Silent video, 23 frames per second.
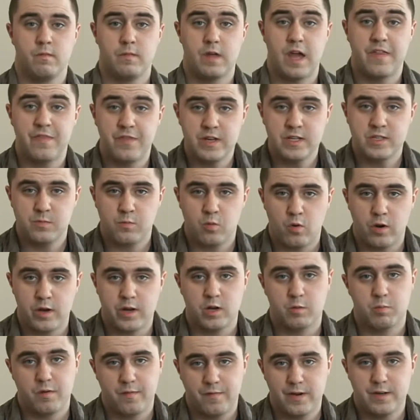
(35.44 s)
At this point,
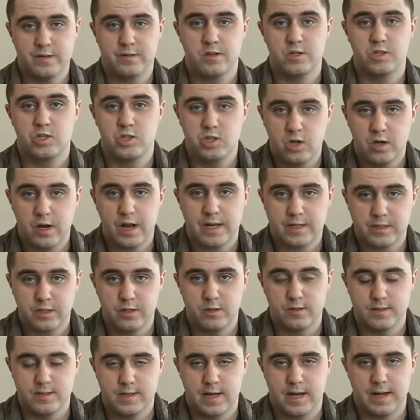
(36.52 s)
your professor should ask you
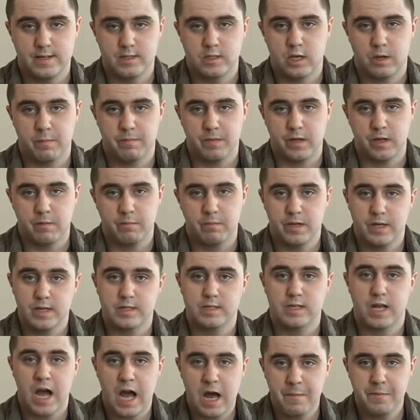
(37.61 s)
to sign something, because
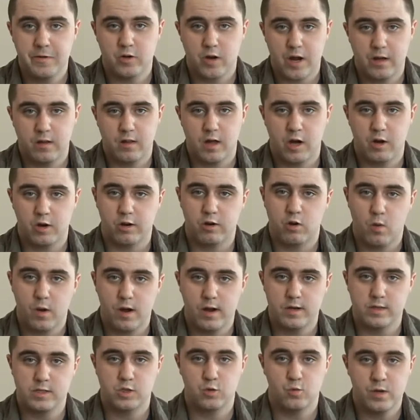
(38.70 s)
copyright law
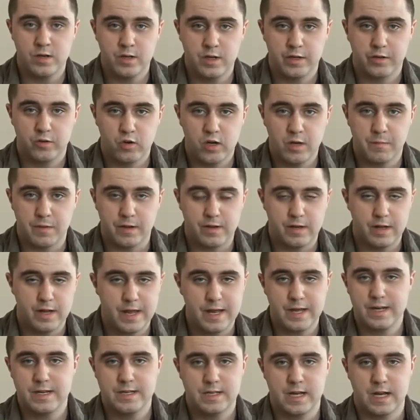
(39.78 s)
requires a written agreement
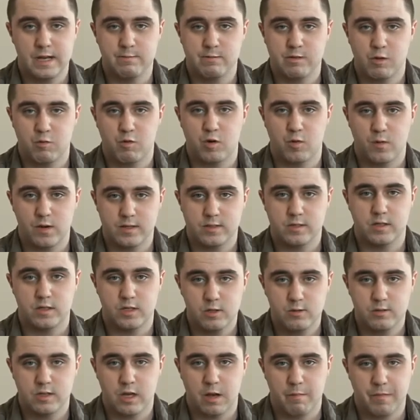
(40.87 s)
anytime someone wants to
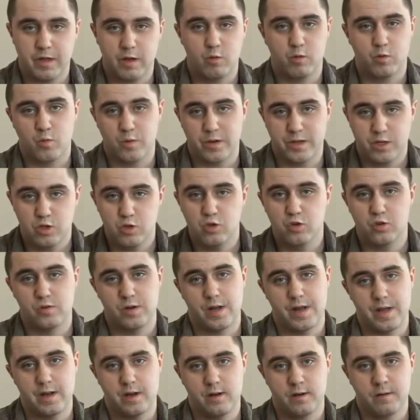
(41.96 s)
do something with what you
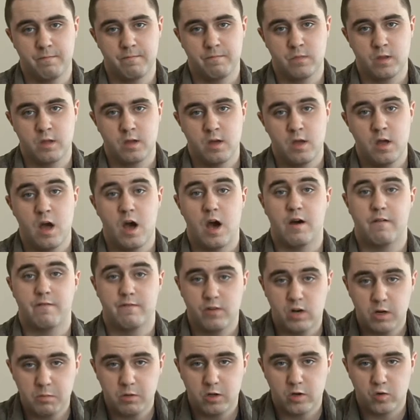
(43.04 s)
created. A
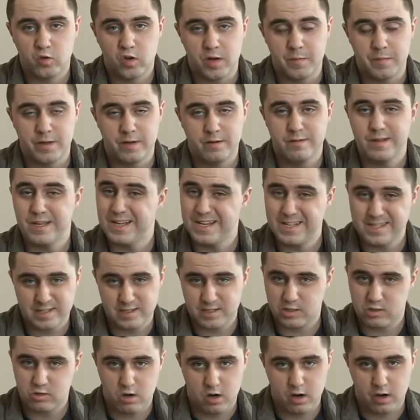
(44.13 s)
verbal agreement isn't
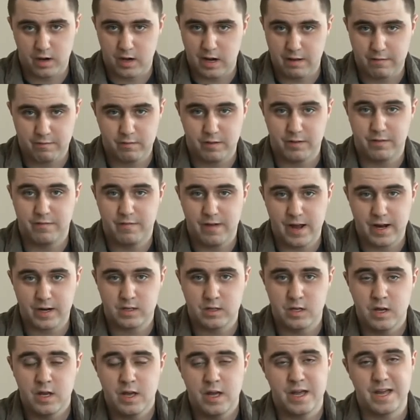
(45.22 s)
strong enough. In fact,
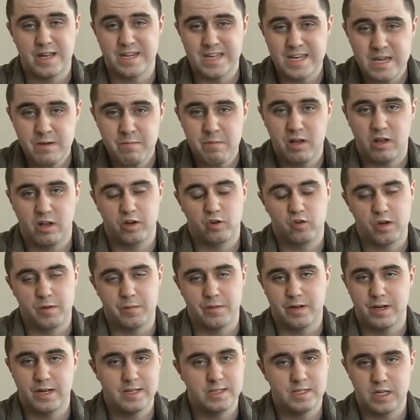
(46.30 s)
an email
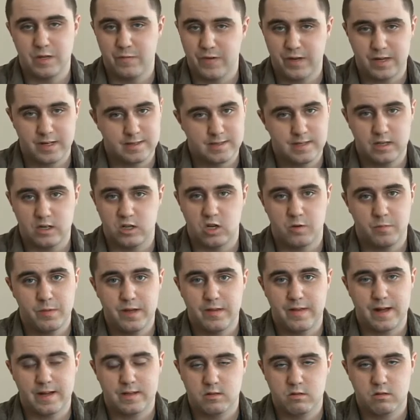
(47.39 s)
agreement isn't even considered to be
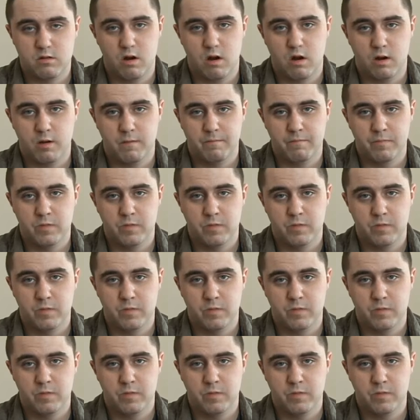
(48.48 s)
that strong.